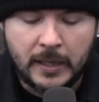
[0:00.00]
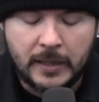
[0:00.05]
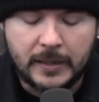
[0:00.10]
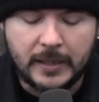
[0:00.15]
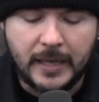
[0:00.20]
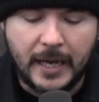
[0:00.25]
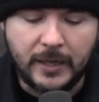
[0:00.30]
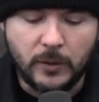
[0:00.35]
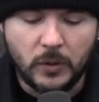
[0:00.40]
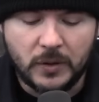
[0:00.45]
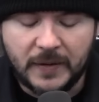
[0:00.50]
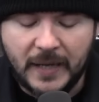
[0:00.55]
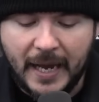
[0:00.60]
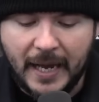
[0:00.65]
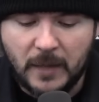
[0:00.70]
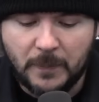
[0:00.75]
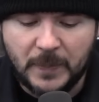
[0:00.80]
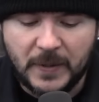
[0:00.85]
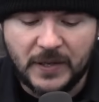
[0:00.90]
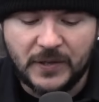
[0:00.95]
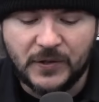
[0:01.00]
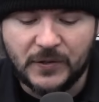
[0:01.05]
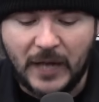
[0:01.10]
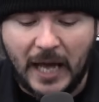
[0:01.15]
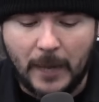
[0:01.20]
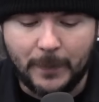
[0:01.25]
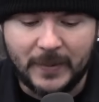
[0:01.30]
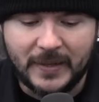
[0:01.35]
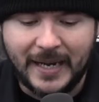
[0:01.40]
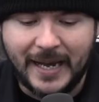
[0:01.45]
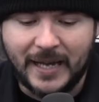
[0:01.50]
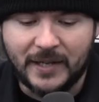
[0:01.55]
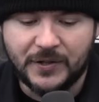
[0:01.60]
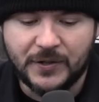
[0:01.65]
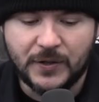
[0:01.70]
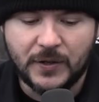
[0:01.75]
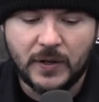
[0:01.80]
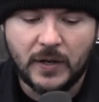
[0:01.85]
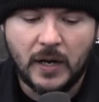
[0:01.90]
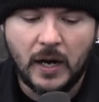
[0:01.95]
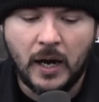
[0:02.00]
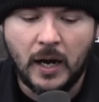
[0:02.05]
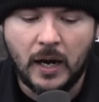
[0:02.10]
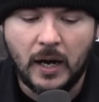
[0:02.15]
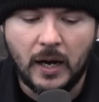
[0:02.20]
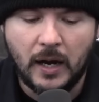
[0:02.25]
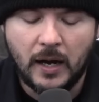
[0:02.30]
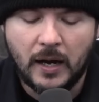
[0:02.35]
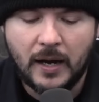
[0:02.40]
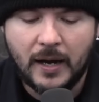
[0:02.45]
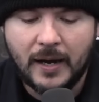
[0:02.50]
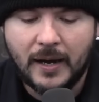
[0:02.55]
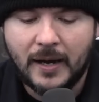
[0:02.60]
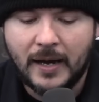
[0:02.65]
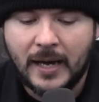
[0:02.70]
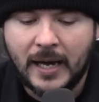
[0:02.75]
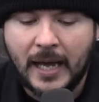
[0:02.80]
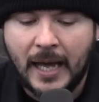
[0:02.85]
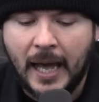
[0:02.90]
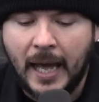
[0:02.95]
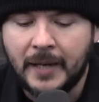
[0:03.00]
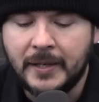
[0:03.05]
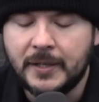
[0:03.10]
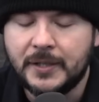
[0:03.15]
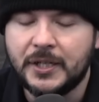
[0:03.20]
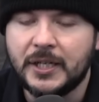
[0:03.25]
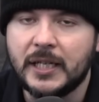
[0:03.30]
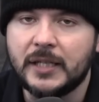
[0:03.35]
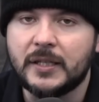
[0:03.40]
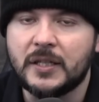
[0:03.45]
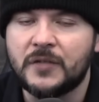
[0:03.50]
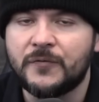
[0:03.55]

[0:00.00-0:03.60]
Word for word: Did anyone at the AP stop and ask, uh, how did you get this